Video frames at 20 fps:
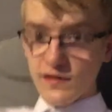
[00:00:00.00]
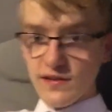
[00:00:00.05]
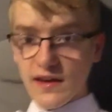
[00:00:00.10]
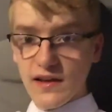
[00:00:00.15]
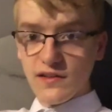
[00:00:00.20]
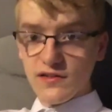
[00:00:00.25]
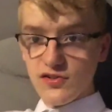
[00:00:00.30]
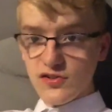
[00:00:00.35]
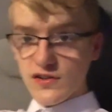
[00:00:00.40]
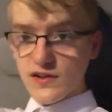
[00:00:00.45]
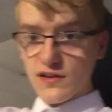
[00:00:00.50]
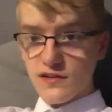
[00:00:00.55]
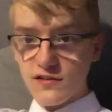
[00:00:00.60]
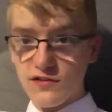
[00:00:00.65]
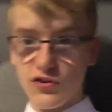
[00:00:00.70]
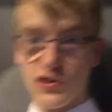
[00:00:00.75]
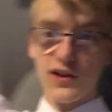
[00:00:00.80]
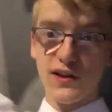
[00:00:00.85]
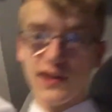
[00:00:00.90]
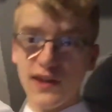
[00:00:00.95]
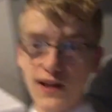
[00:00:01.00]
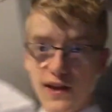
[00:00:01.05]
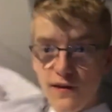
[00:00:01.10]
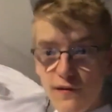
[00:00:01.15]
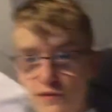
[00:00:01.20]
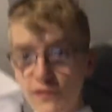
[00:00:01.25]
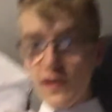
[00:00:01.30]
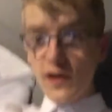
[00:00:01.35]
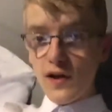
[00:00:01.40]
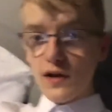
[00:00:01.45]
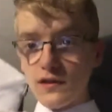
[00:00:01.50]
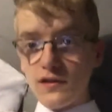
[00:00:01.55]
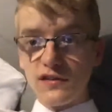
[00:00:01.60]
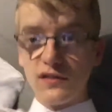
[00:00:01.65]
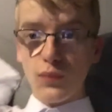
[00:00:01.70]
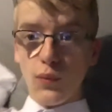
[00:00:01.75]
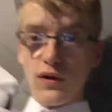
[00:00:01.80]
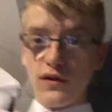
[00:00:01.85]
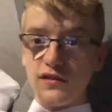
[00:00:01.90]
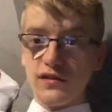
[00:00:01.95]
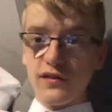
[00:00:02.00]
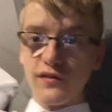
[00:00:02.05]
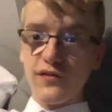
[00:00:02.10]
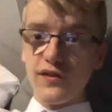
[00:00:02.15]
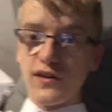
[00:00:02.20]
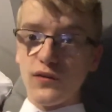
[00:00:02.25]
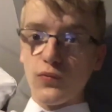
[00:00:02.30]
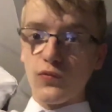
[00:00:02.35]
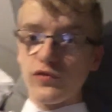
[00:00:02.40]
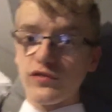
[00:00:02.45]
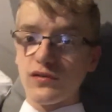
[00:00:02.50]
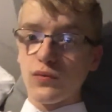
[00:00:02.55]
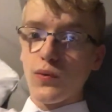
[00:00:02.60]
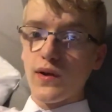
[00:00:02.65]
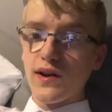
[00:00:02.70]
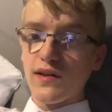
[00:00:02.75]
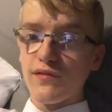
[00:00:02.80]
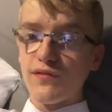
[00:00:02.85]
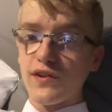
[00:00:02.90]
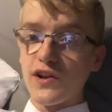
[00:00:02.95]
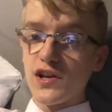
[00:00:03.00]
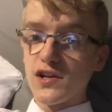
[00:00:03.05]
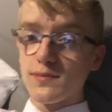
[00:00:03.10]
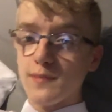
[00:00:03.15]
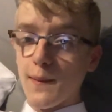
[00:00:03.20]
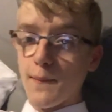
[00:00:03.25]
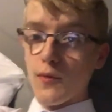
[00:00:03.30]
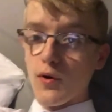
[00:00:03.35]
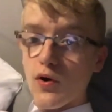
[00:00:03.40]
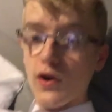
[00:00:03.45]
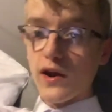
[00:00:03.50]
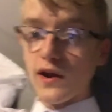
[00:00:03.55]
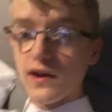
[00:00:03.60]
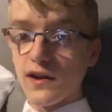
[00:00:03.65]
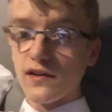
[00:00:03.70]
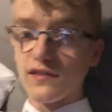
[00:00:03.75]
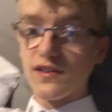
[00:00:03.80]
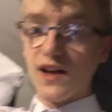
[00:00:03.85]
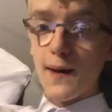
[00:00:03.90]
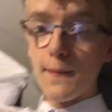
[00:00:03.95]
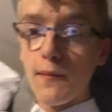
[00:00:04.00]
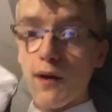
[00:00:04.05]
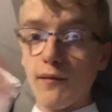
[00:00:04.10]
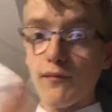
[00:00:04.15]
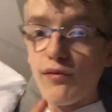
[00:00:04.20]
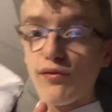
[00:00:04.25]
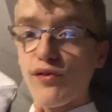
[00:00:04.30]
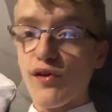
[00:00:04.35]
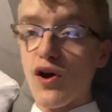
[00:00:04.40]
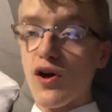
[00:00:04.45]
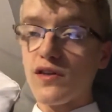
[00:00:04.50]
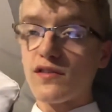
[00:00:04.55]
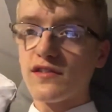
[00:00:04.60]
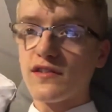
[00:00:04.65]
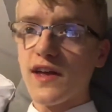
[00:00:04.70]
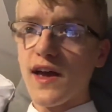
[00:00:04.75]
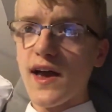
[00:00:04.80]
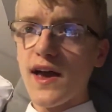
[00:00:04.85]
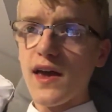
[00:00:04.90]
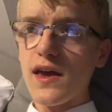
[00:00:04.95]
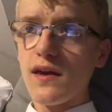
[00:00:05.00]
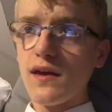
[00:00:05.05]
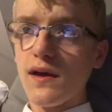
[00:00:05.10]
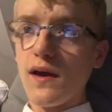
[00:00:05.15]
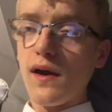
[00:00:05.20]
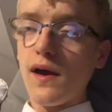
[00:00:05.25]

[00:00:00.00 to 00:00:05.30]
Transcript: It's, like, Julie's study leave, so when I finish my morning exam on Thursday,